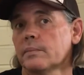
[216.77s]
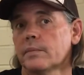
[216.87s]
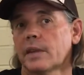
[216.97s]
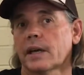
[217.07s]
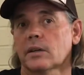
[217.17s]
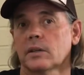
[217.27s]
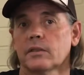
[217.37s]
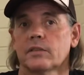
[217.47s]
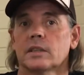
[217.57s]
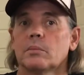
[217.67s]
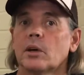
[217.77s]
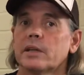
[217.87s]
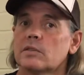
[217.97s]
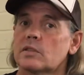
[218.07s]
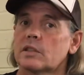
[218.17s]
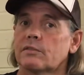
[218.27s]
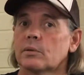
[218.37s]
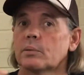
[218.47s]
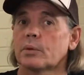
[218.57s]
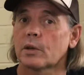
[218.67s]
that kind of thing, you might use a different
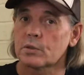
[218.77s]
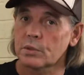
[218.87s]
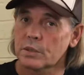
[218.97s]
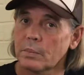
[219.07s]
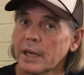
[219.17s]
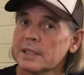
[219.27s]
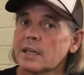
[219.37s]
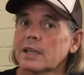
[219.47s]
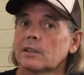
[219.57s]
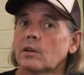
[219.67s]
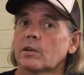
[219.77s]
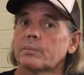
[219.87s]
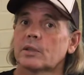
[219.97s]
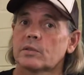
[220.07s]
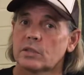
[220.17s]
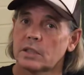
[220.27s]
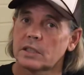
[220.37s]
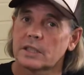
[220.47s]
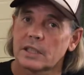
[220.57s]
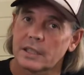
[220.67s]
approach, which may take longer because you need
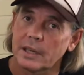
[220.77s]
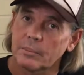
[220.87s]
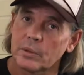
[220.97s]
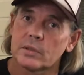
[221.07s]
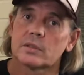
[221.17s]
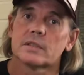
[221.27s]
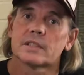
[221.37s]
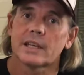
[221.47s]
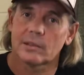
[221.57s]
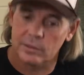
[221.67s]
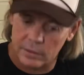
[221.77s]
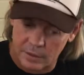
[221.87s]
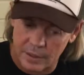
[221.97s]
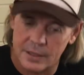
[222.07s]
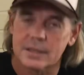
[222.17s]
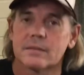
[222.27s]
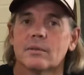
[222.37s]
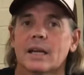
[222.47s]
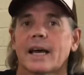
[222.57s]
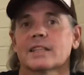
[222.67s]
to get that person settled and
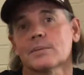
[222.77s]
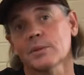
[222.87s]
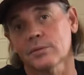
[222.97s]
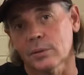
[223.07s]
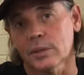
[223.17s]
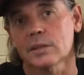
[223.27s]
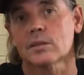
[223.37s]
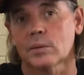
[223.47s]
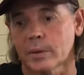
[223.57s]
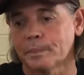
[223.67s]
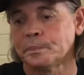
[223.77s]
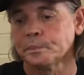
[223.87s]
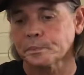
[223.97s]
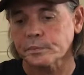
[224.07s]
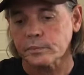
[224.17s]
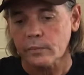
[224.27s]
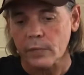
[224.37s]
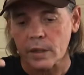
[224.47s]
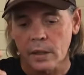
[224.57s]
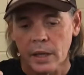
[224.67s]
relaxed before you do it.